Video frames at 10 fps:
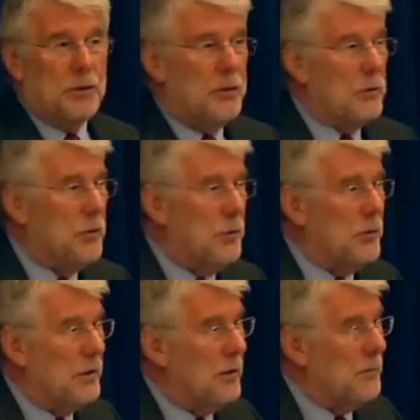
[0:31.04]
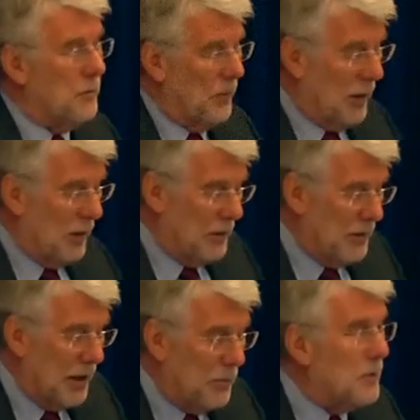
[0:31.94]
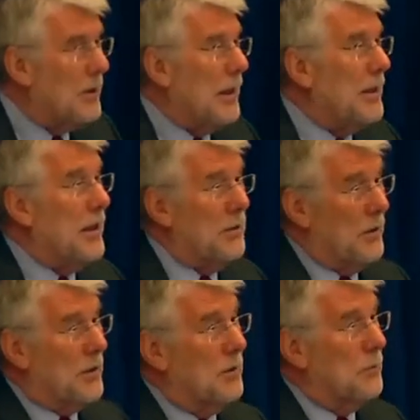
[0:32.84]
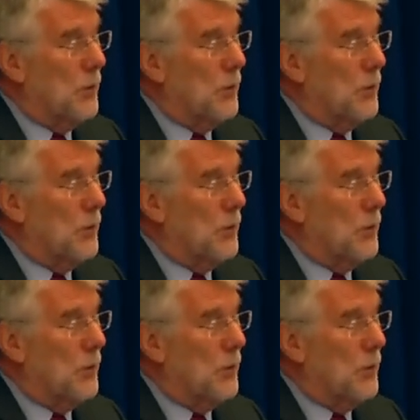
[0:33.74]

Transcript: of introducing Dame Sally Davis,